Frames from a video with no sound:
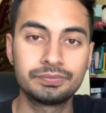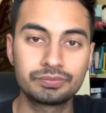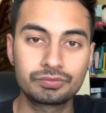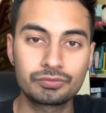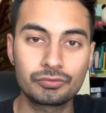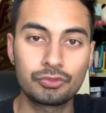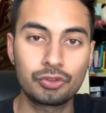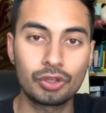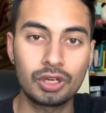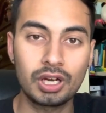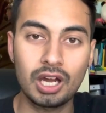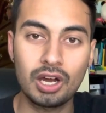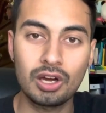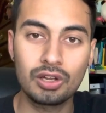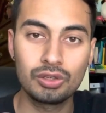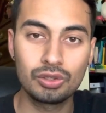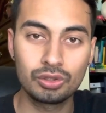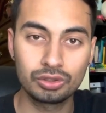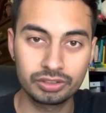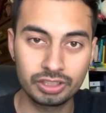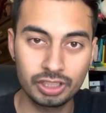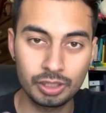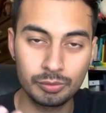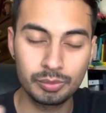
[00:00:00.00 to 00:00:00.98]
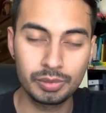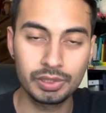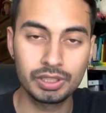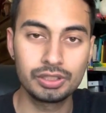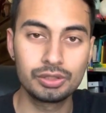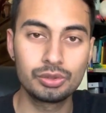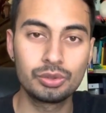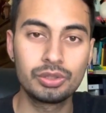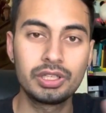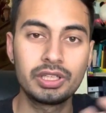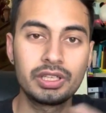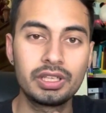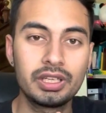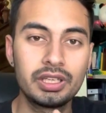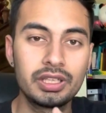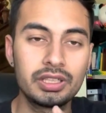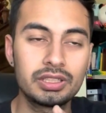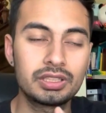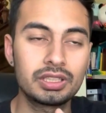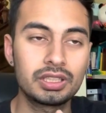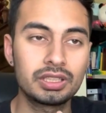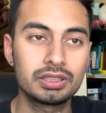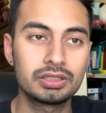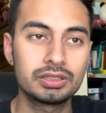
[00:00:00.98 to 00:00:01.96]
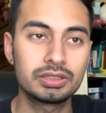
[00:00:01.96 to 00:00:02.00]
for how long they've been doing it,
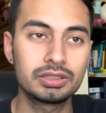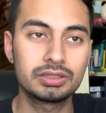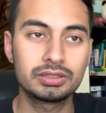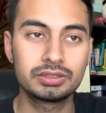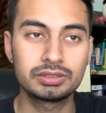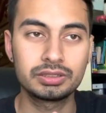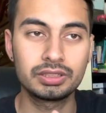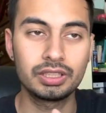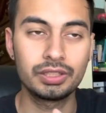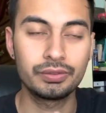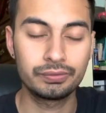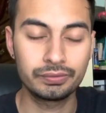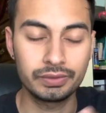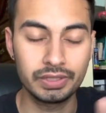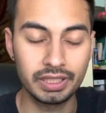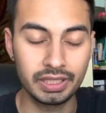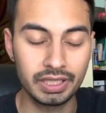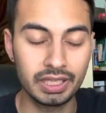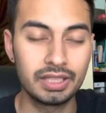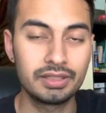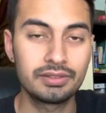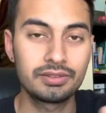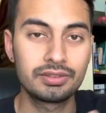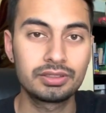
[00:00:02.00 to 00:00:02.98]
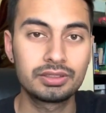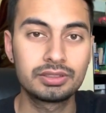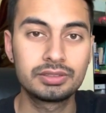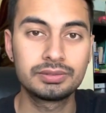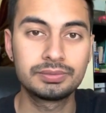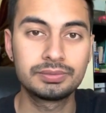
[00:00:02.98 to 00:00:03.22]
if they ask.